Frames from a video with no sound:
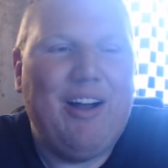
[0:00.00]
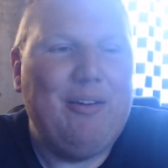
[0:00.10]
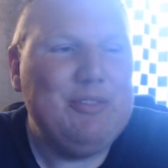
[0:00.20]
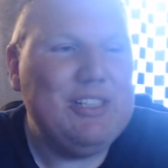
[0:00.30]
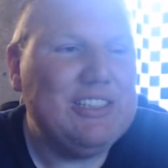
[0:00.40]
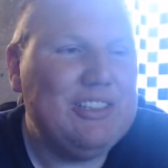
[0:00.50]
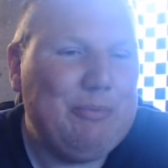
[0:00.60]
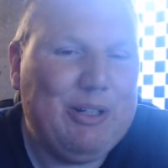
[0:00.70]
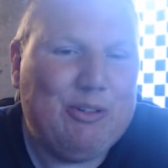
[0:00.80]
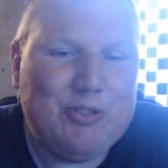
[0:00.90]
Just the
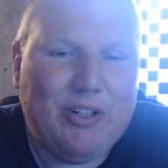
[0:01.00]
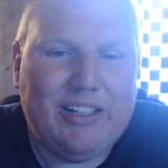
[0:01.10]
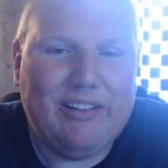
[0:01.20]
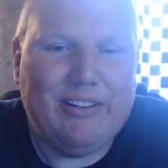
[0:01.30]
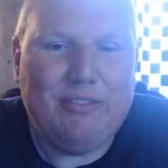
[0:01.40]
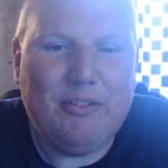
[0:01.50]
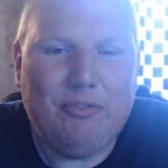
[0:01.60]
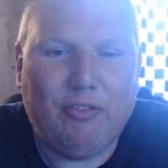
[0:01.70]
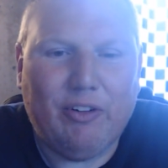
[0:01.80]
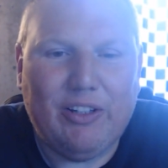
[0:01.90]
beer drinking,
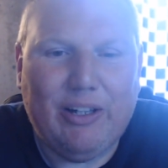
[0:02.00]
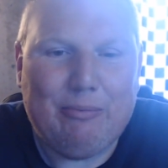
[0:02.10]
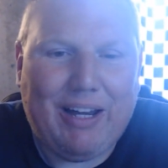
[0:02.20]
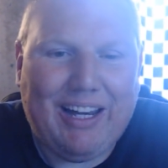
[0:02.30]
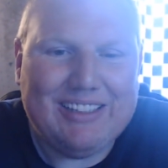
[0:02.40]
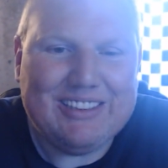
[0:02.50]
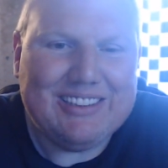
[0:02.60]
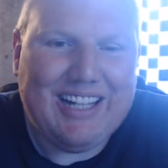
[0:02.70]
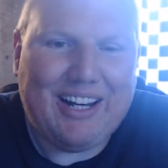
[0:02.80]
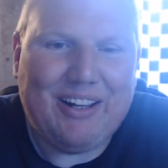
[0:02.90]
friendly Mance
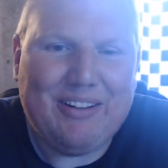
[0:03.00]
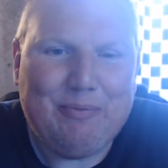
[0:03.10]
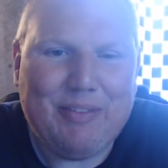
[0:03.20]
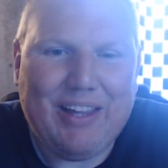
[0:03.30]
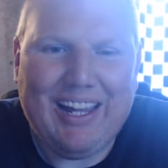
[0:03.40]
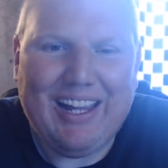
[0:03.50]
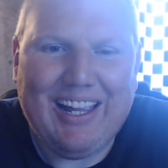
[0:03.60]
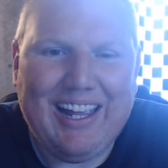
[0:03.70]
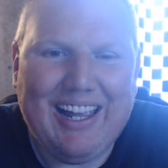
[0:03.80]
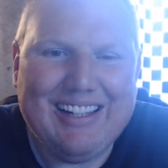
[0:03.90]
kind of,
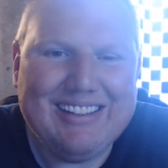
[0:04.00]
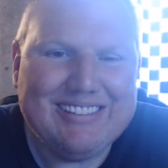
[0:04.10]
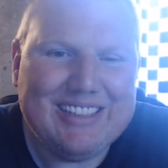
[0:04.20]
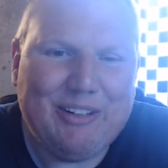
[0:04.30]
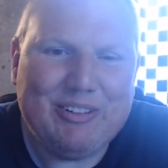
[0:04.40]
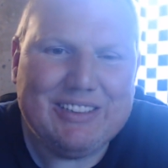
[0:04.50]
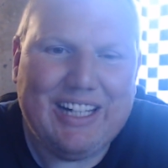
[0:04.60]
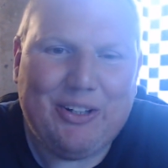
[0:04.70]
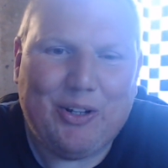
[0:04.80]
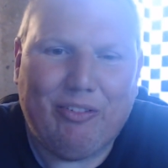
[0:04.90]
I don't say wasn't
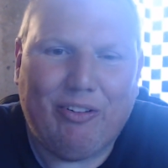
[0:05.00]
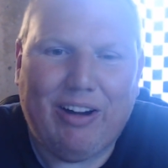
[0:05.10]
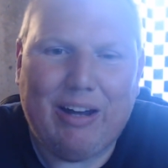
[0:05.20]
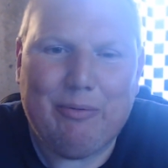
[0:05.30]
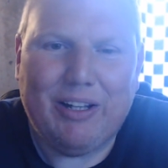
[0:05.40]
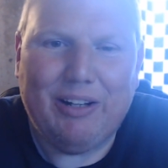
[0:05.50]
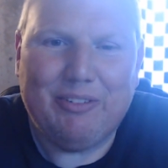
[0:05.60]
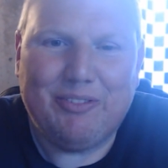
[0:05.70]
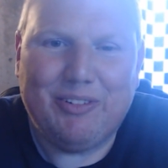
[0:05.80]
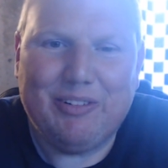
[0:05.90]
getting over right, but it
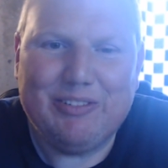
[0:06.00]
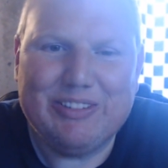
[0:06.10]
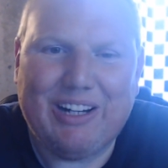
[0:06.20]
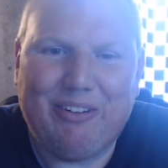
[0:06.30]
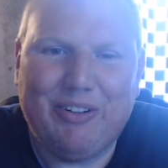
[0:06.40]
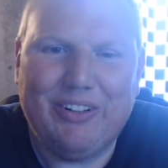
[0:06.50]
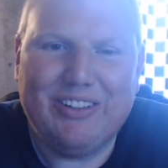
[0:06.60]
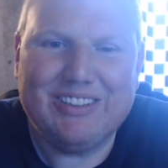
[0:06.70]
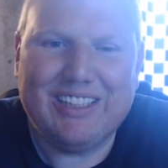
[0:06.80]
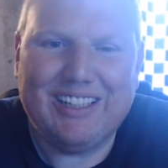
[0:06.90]
was kind of one of
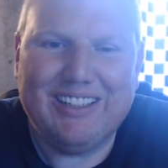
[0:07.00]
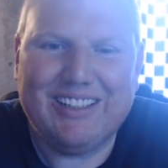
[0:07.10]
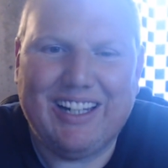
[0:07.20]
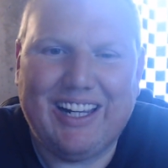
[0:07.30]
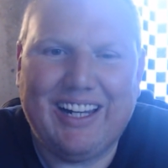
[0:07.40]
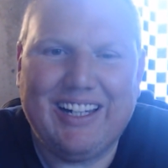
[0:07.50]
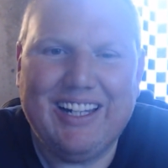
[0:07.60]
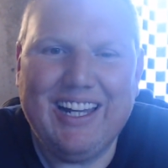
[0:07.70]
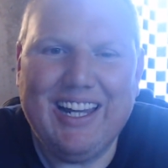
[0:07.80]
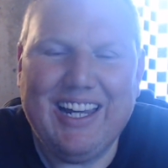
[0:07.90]
those like, okay,
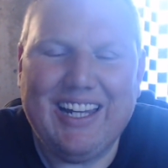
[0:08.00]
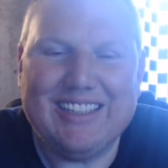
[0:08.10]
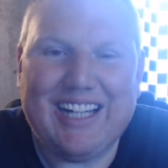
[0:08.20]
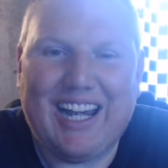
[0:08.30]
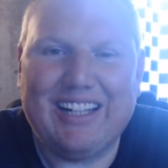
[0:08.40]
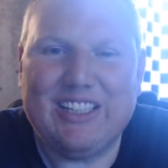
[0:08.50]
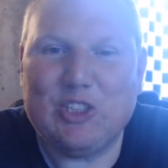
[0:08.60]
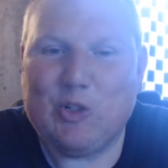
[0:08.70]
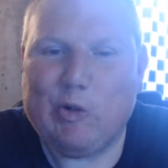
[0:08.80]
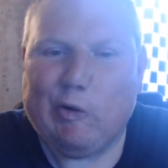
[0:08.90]
it's kind of like the
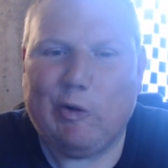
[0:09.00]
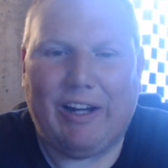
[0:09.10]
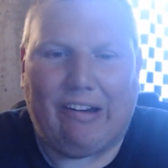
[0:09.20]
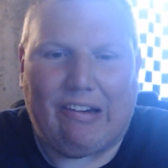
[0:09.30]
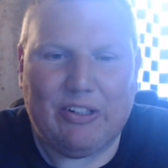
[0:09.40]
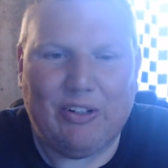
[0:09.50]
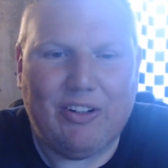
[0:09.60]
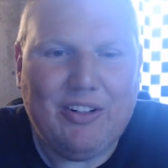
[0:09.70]
Stone Cold character.